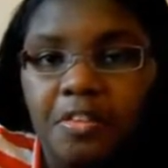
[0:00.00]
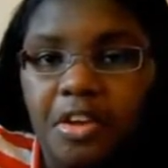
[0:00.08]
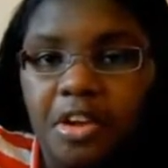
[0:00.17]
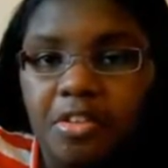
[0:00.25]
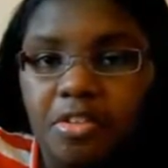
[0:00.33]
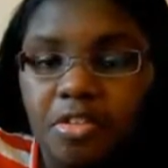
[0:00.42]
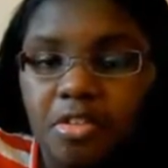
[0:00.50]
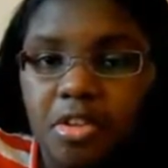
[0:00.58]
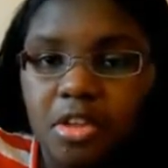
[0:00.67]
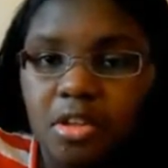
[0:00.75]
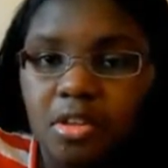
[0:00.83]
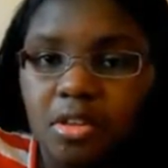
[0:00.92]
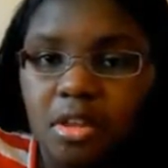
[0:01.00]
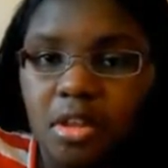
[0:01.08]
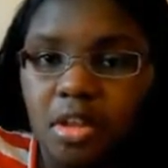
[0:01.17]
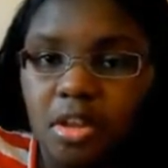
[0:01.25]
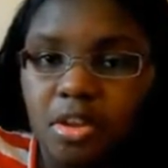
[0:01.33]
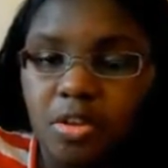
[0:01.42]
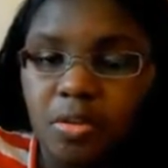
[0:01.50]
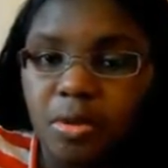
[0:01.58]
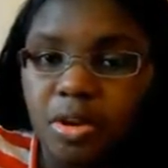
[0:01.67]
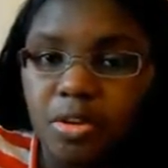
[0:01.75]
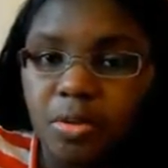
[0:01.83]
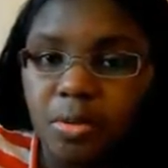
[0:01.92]
Phaedra, she's
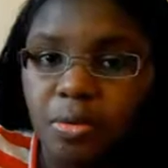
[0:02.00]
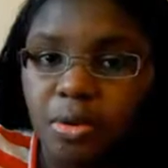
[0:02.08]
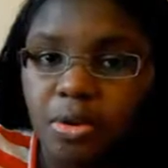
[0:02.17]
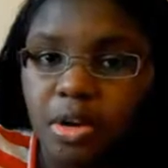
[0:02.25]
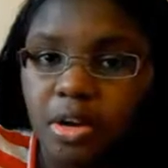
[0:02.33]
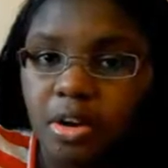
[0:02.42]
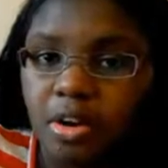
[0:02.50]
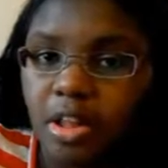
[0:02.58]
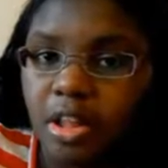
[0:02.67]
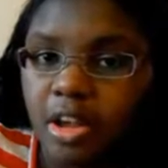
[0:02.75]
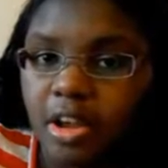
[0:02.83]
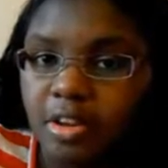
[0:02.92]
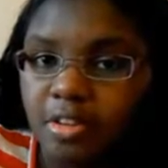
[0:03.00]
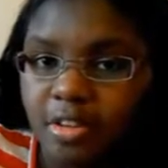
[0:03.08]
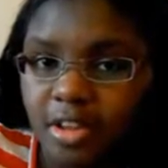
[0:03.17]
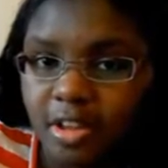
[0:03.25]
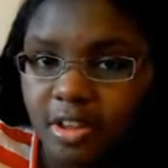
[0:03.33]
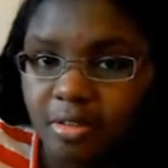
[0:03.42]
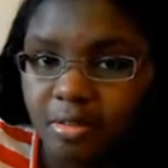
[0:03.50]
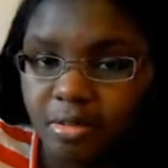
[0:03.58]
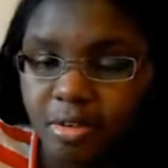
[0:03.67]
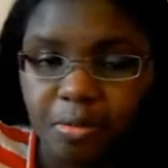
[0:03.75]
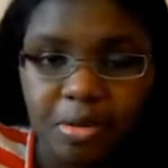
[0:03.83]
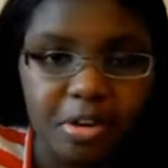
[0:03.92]
due in court, and her client is late.
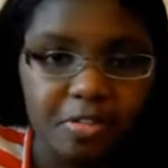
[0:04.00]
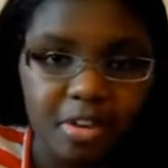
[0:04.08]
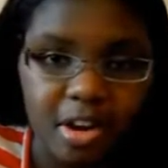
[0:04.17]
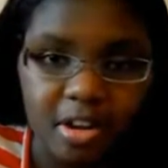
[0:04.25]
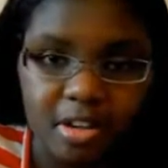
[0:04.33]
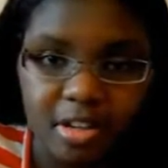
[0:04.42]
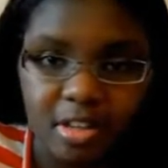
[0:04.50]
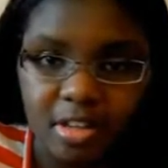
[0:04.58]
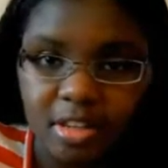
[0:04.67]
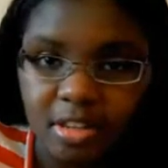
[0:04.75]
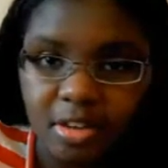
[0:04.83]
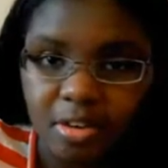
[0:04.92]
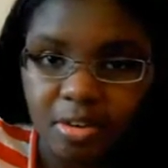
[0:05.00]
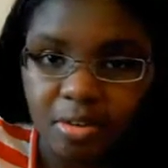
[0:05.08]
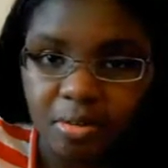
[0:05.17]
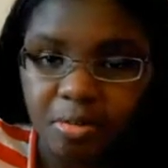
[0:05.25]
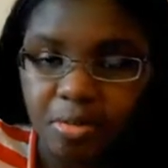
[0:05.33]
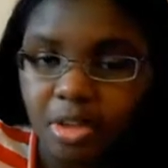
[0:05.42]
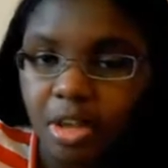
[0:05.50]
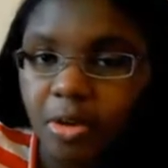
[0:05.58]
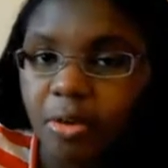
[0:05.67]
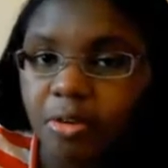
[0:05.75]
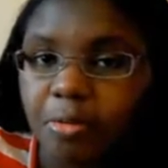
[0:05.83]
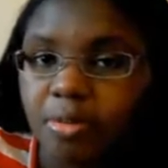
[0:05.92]
So when he finally gets there, they
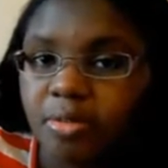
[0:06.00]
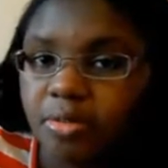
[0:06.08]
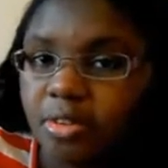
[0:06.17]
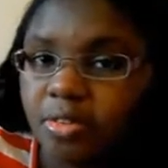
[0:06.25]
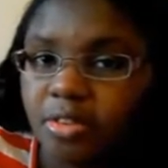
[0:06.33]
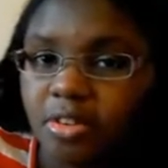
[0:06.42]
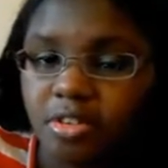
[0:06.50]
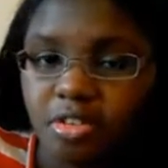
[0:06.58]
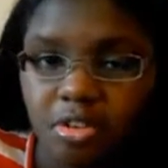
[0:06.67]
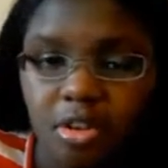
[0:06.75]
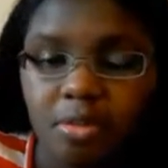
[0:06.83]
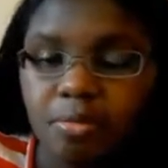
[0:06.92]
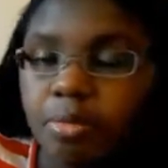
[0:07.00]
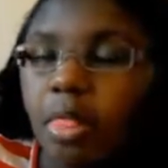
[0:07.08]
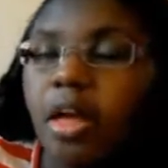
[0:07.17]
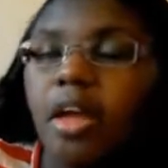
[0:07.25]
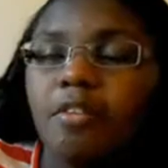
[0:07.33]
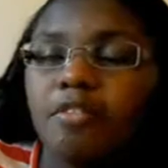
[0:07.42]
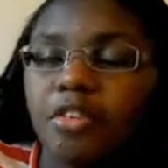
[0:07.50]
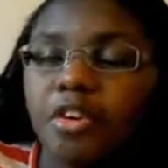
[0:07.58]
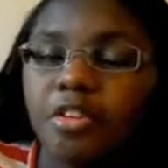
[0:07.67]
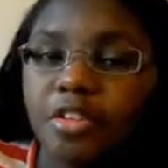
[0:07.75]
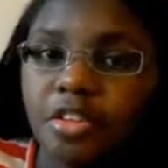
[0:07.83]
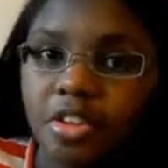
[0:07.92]
go up in front of the, um, in
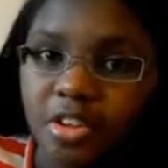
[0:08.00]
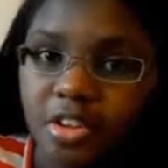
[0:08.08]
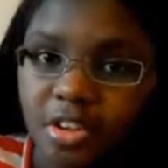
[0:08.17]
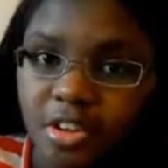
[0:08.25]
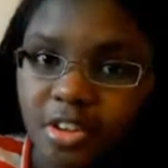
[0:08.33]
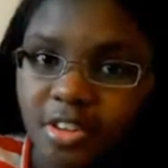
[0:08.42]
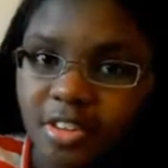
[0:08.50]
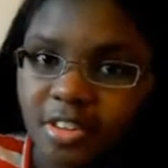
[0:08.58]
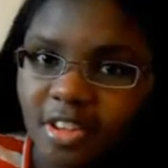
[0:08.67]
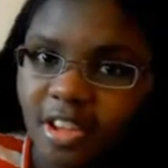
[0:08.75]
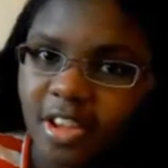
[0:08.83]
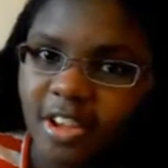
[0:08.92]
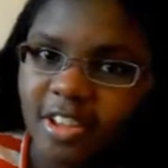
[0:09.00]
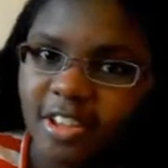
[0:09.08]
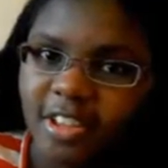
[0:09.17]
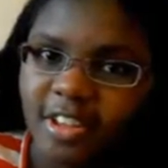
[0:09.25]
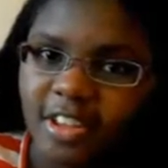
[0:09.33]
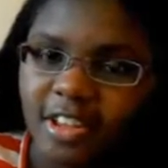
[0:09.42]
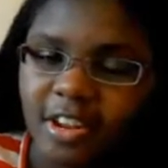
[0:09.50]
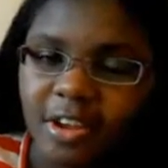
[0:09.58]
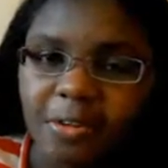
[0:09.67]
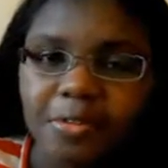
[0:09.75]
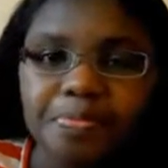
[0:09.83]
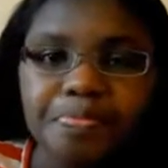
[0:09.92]
front of the judge. Dang, I couldn't get that
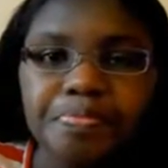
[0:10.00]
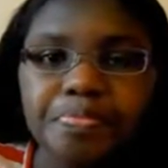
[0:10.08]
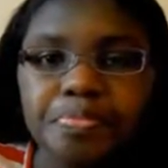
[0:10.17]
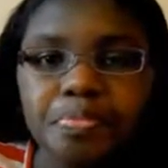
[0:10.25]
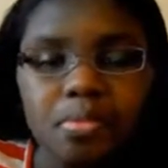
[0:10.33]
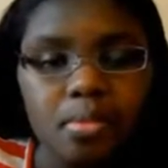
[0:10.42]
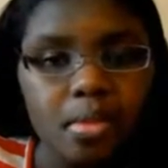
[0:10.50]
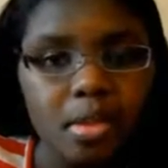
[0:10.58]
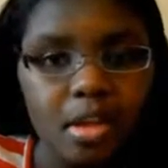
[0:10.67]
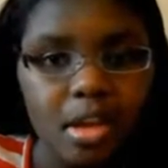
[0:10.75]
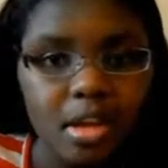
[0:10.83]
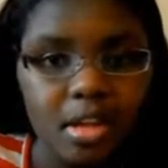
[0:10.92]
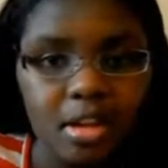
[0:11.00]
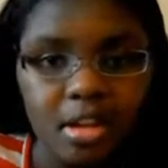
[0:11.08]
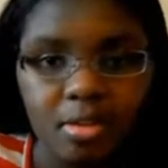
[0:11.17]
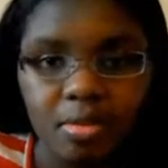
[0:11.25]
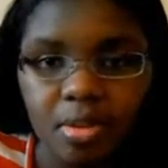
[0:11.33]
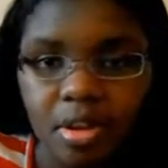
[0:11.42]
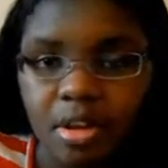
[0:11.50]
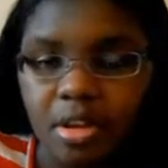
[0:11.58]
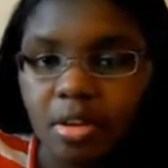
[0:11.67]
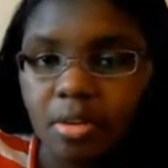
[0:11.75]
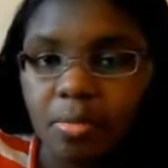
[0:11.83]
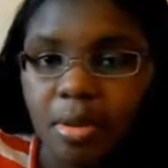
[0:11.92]
out. And he was like,
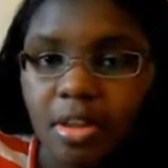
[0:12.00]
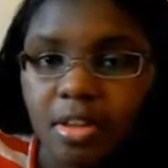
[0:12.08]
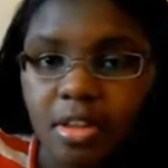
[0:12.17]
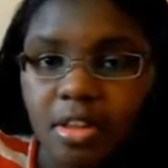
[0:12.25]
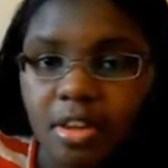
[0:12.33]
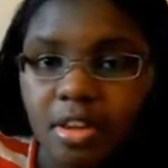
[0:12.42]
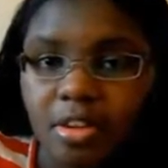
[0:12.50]
you know, basically